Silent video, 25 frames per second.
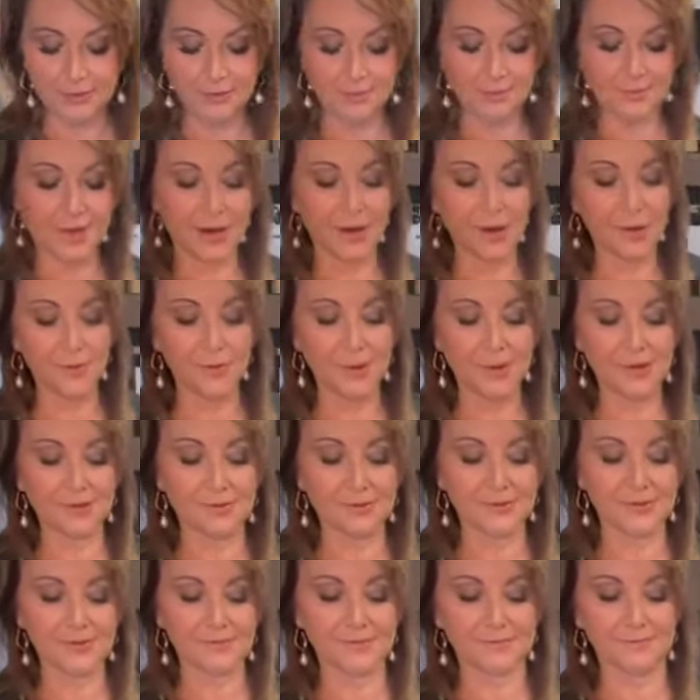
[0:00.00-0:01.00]
Oop, I hope I
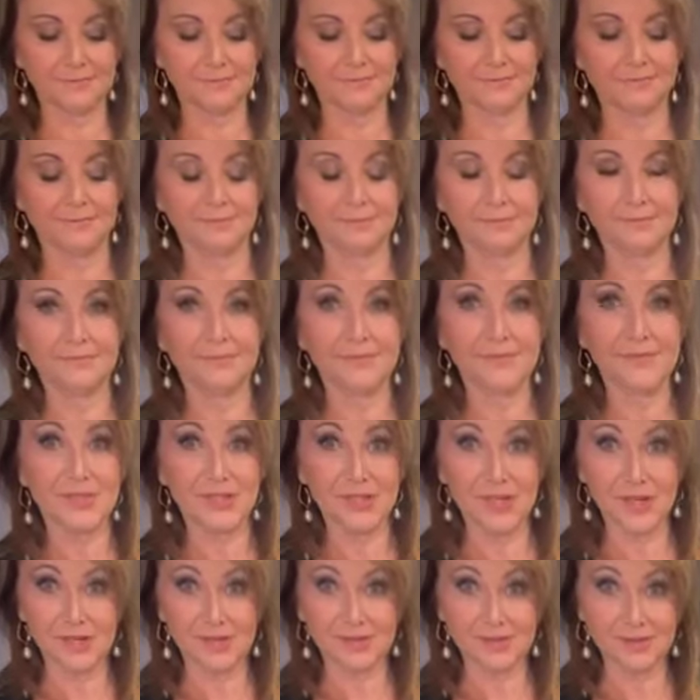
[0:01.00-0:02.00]
don't
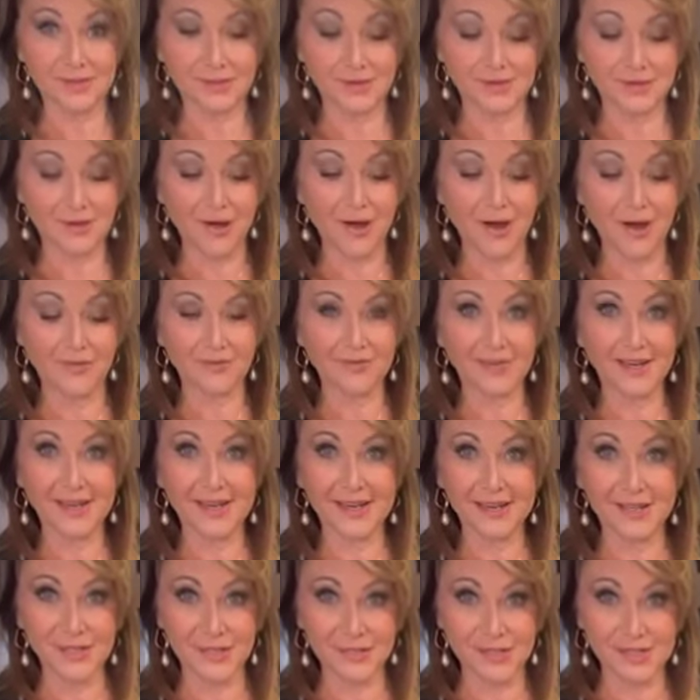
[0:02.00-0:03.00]
start
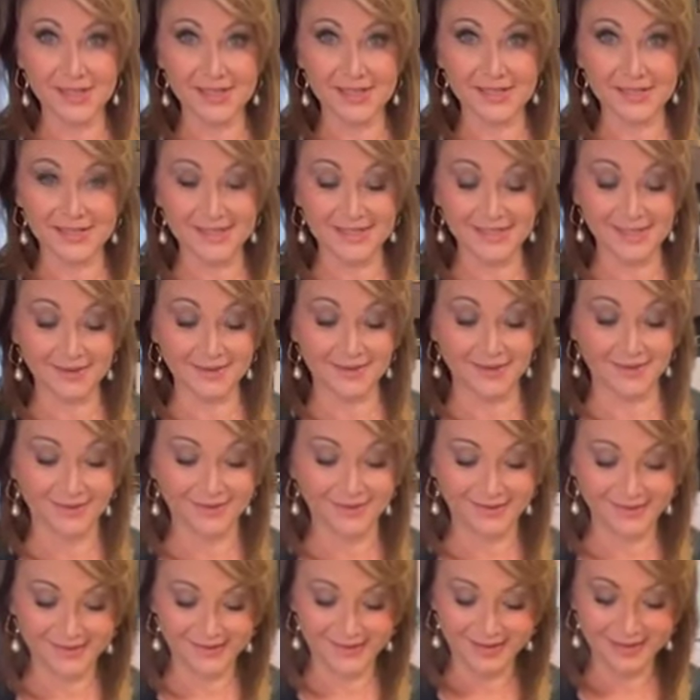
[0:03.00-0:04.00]
coughing. As you can see, I've
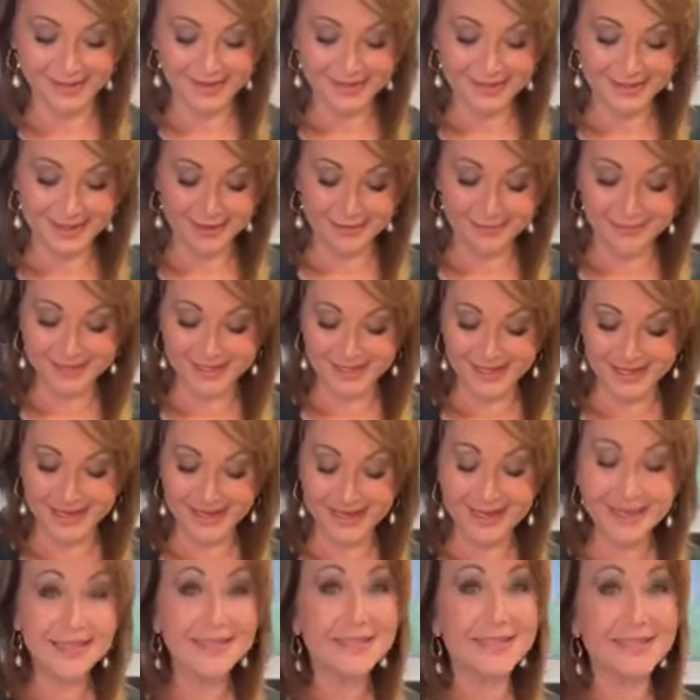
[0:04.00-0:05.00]
dumped it
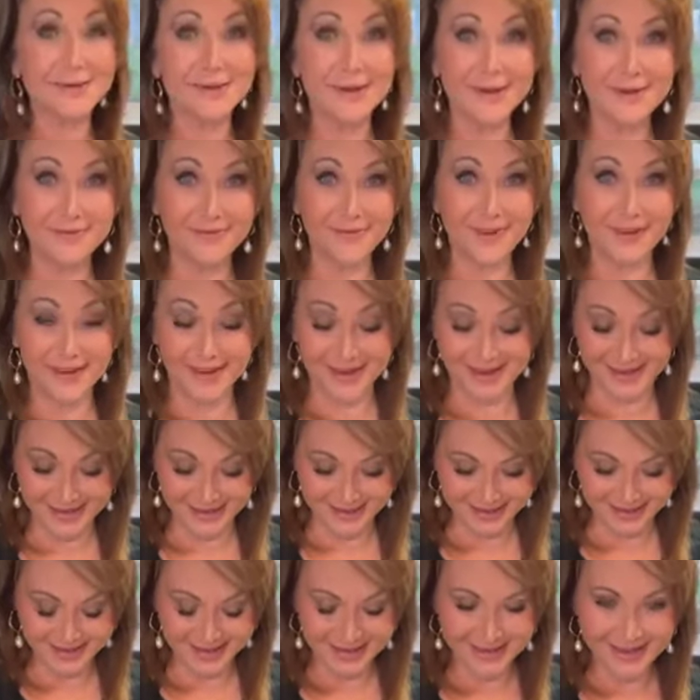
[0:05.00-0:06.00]
in and it's quite fine.